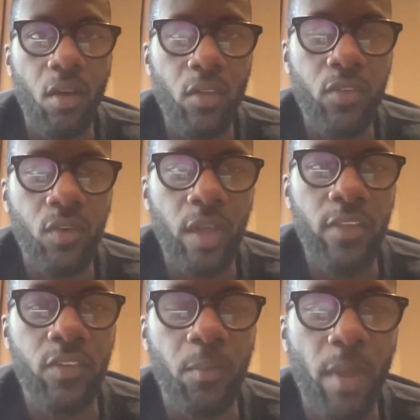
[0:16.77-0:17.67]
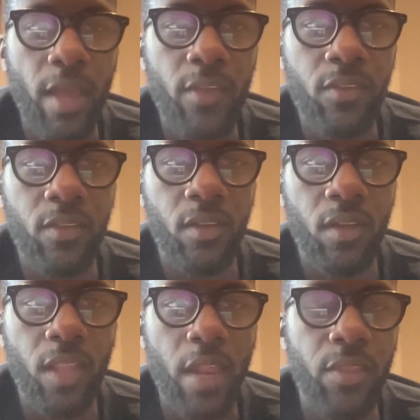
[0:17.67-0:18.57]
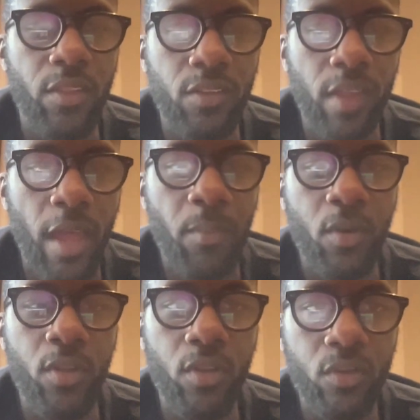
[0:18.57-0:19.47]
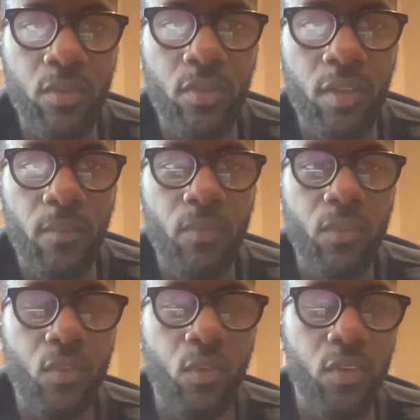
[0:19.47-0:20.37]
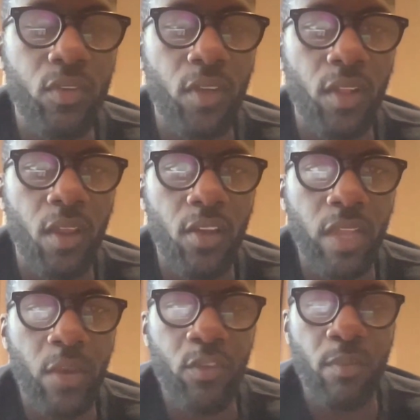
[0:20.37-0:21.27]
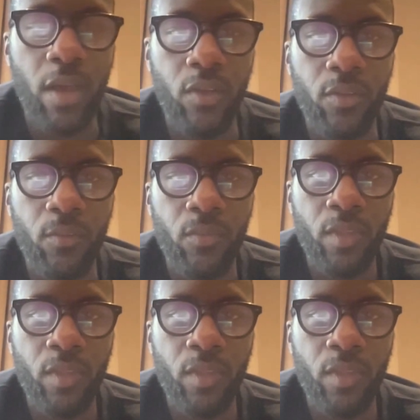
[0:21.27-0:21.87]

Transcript: also has surpassed a lot of the top closed source large language models.